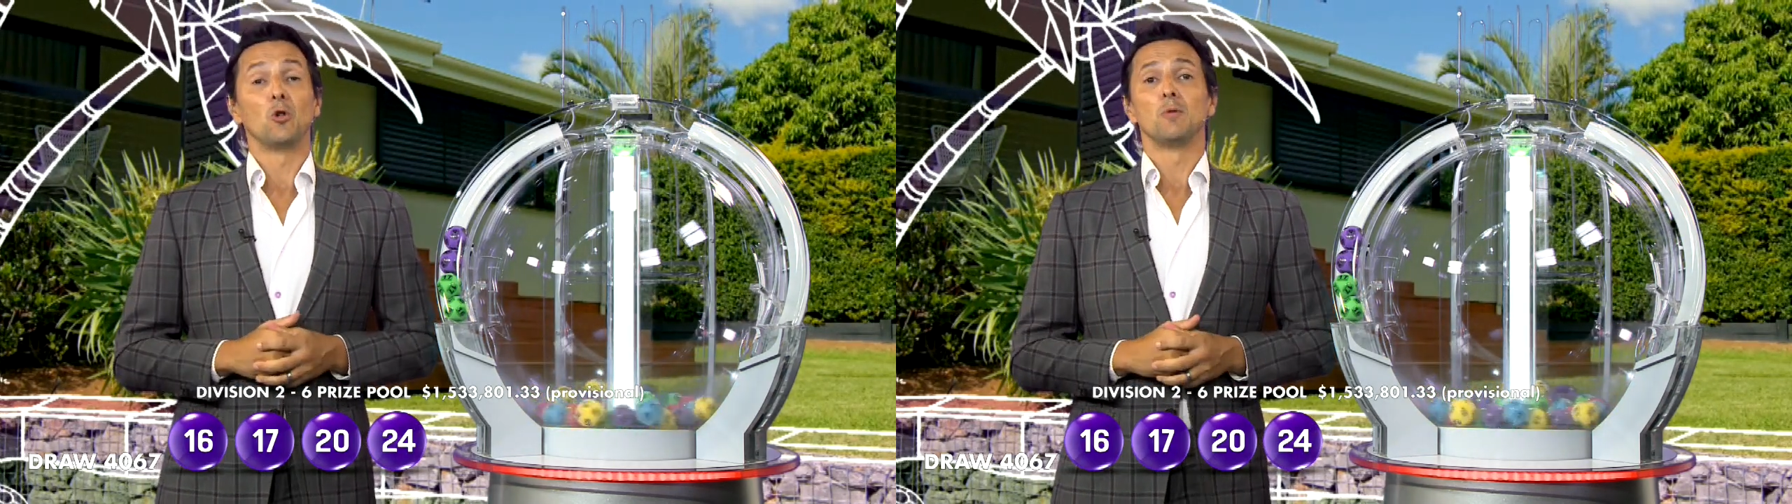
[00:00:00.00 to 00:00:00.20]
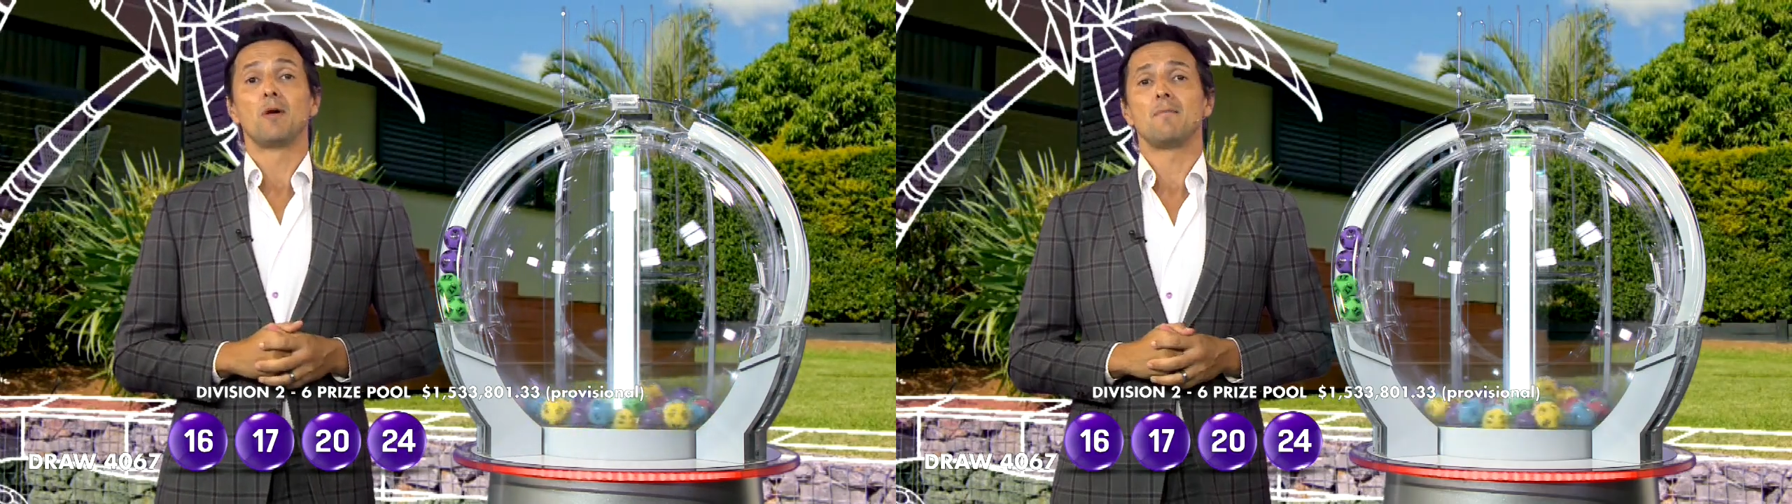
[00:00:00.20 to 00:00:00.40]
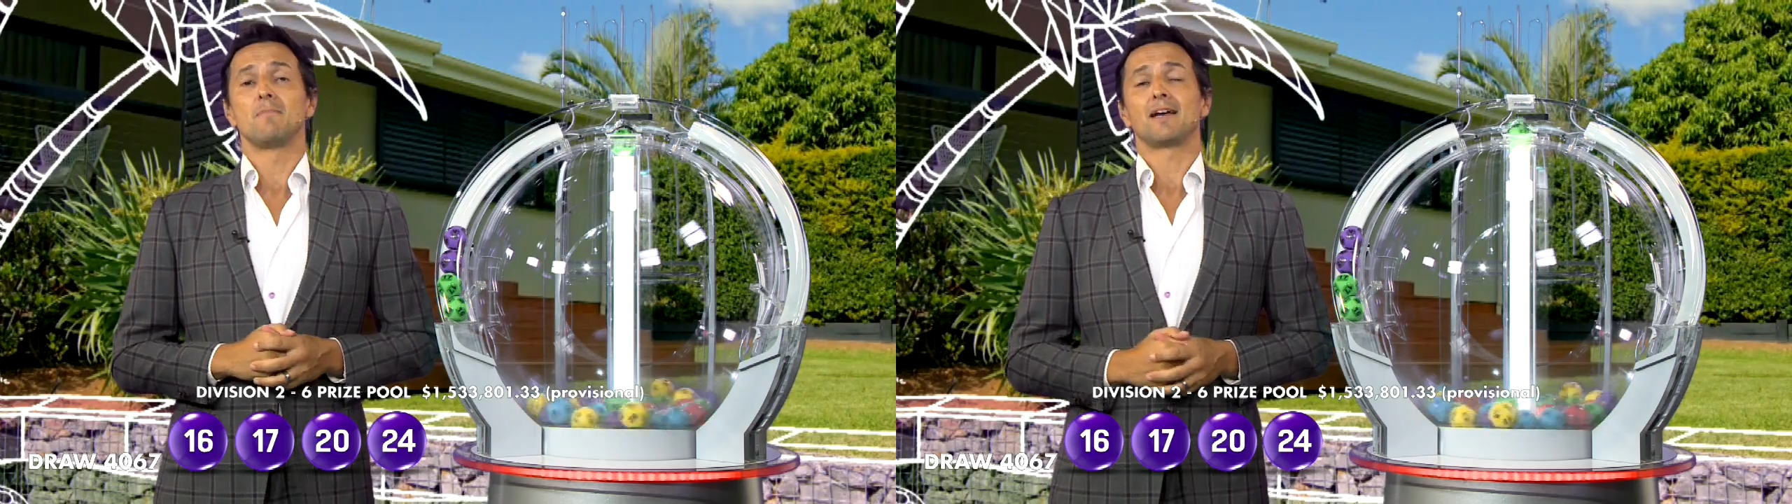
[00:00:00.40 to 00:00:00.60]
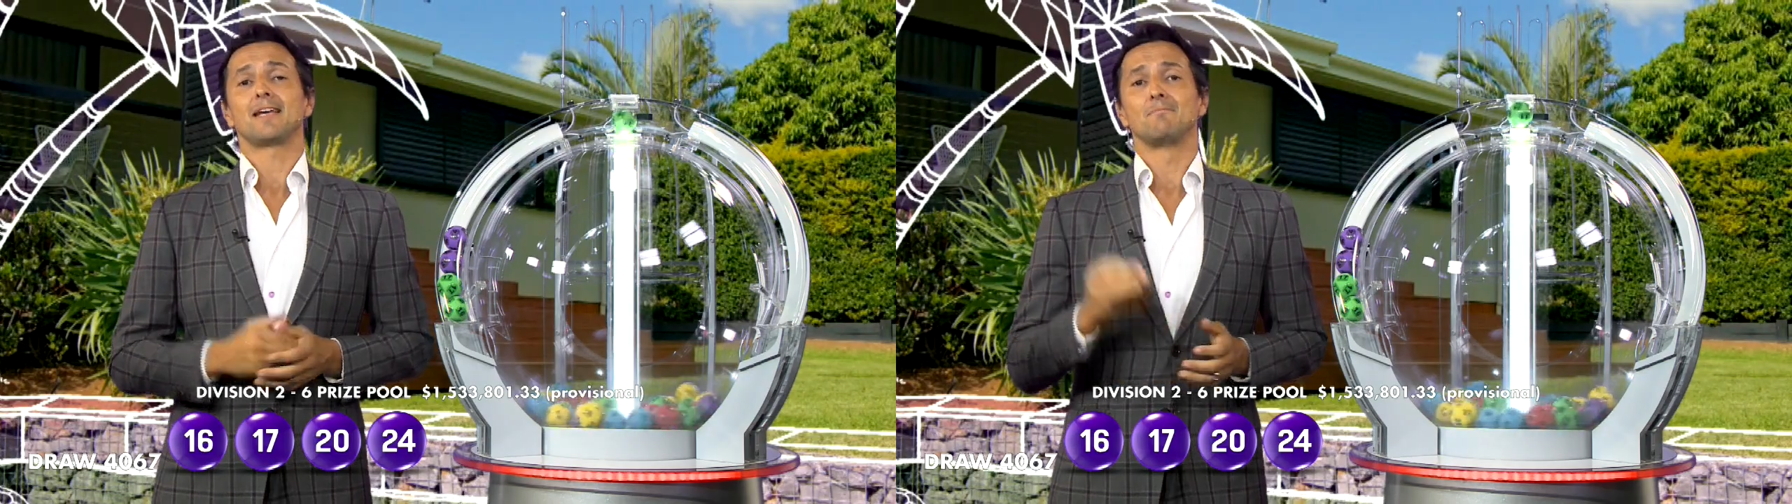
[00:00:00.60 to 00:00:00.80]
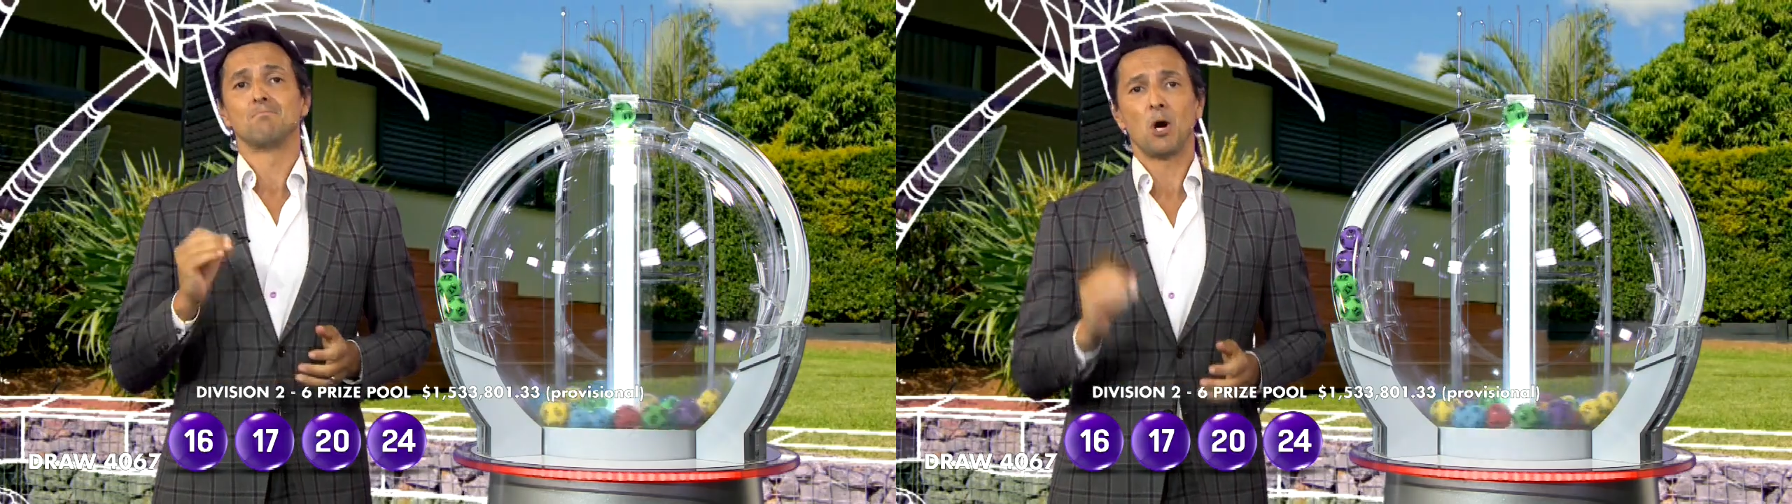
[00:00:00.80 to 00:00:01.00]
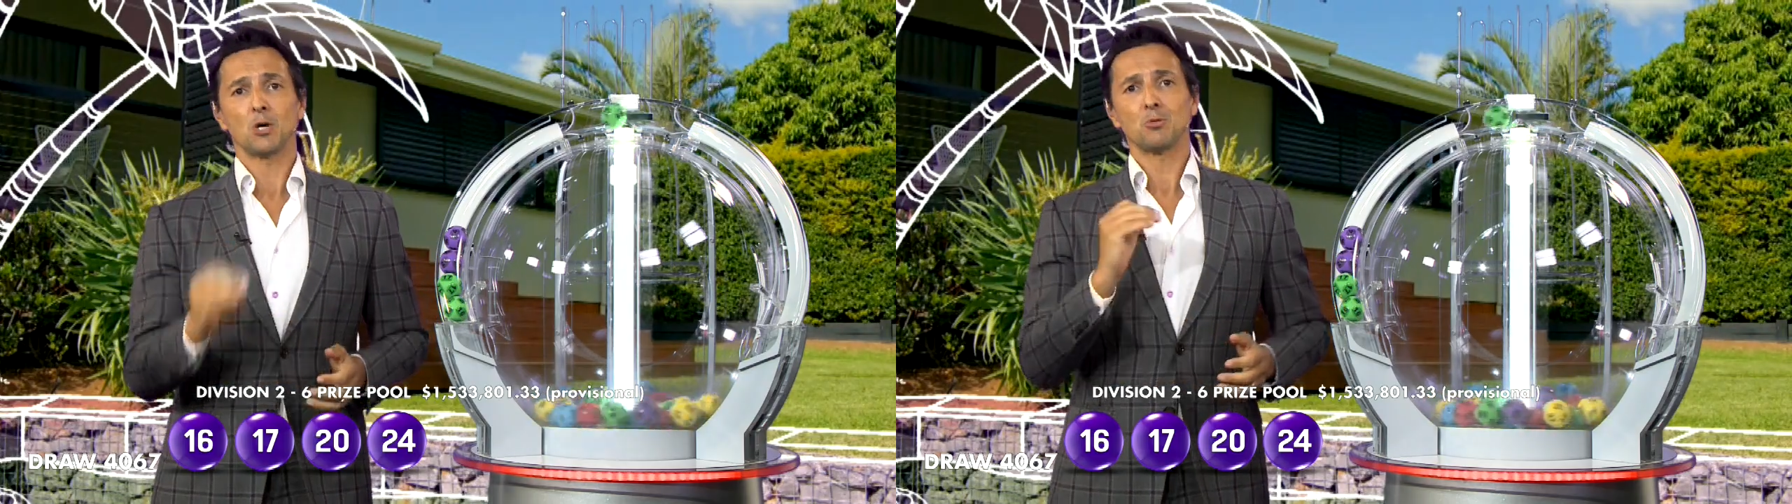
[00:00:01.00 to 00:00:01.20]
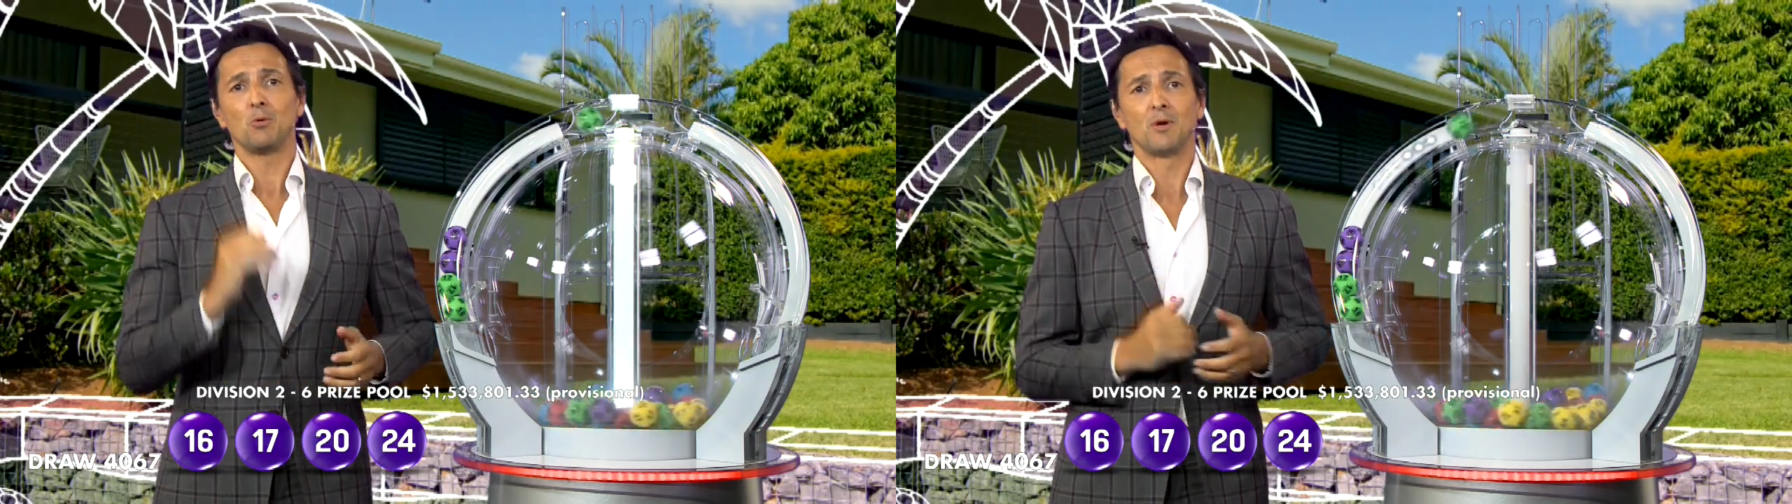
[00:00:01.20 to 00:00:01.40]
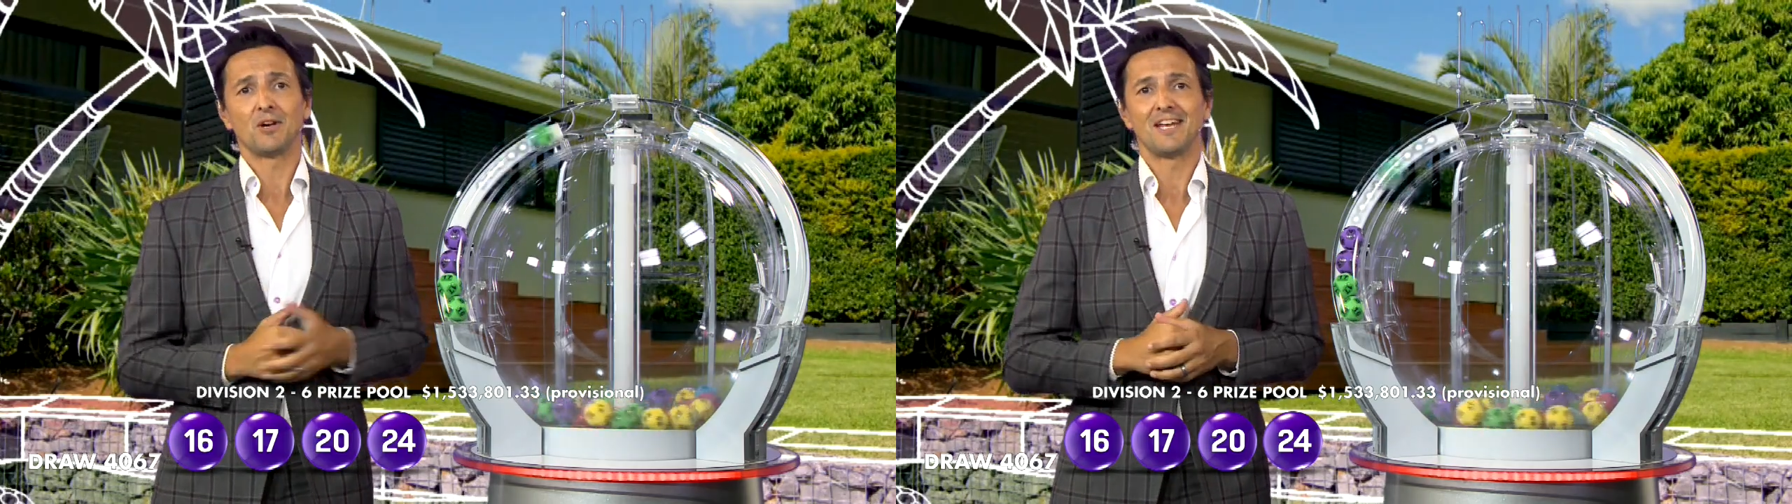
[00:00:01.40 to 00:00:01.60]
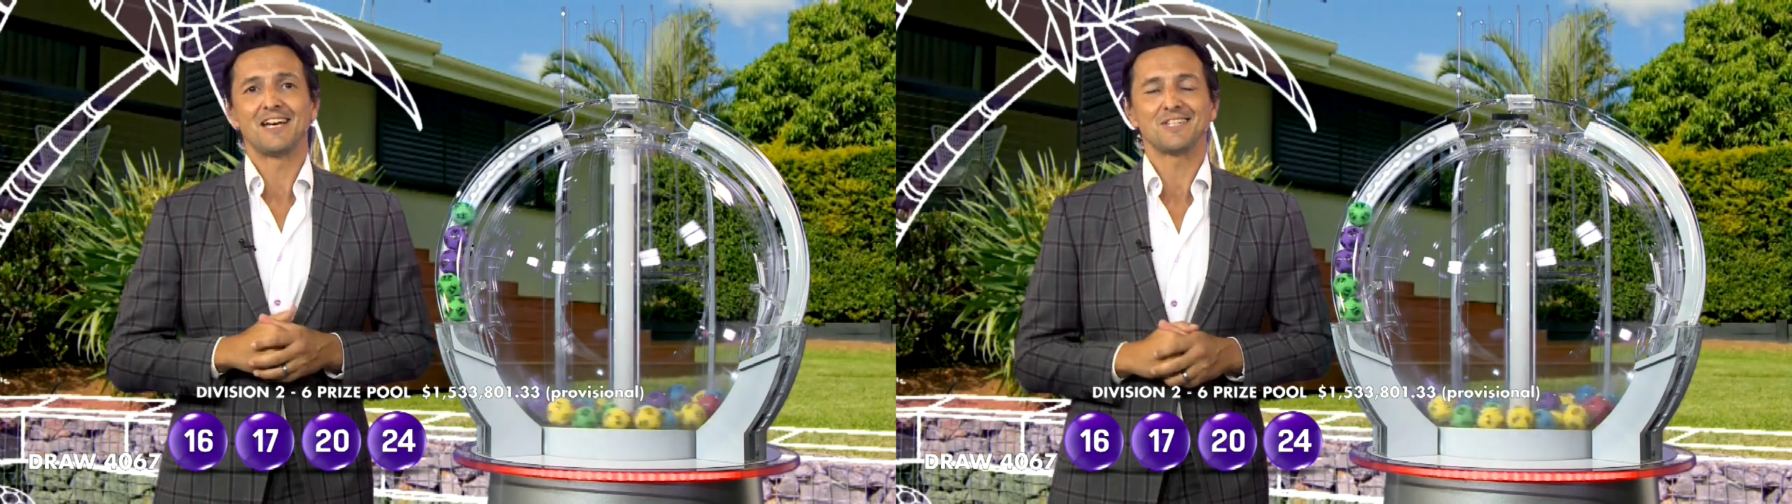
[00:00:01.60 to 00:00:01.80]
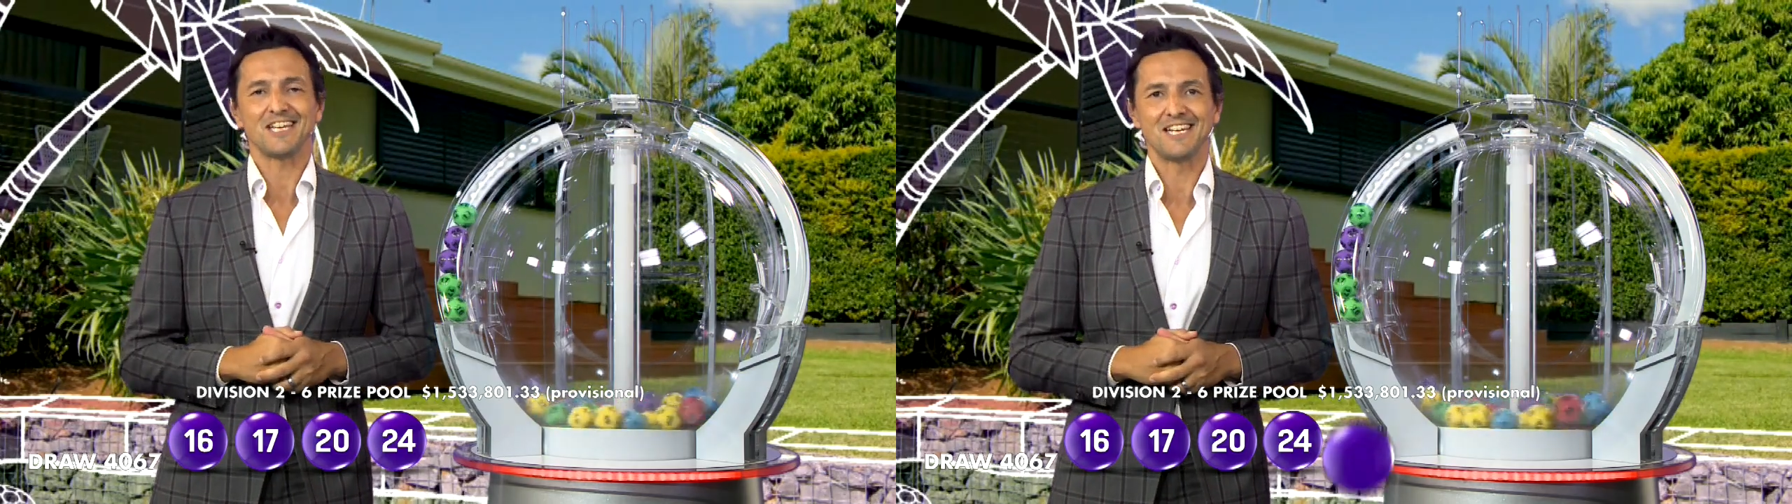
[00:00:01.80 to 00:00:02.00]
all about making multiple millionaires